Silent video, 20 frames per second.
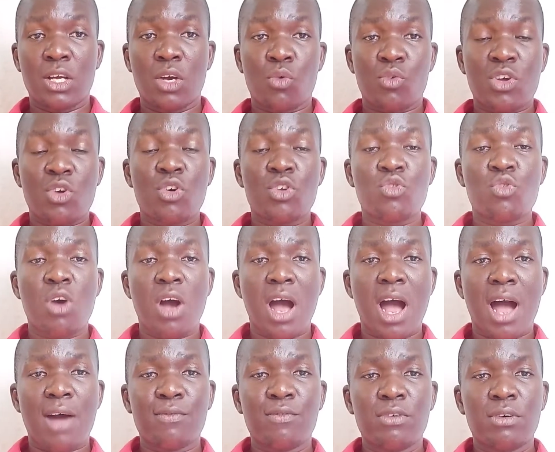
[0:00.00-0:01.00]
We are going to
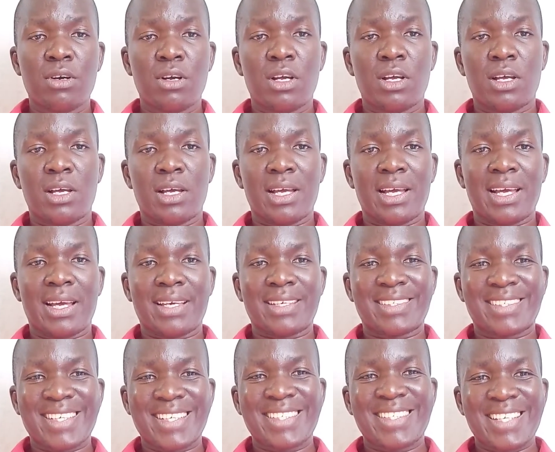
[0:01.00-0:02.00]
have
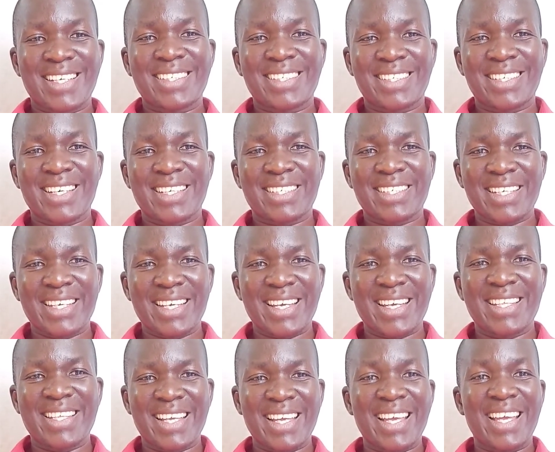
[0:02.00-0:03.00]
sentences
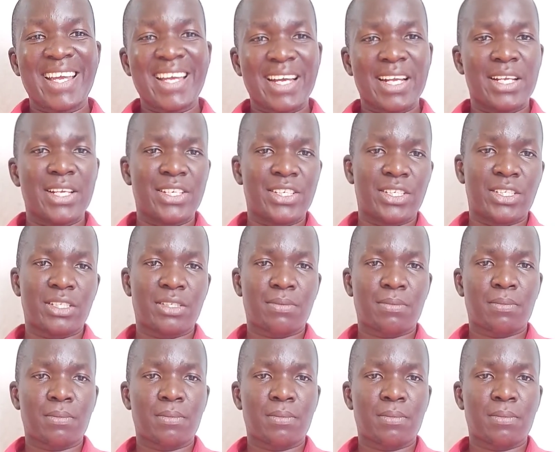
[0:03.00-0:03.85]
in English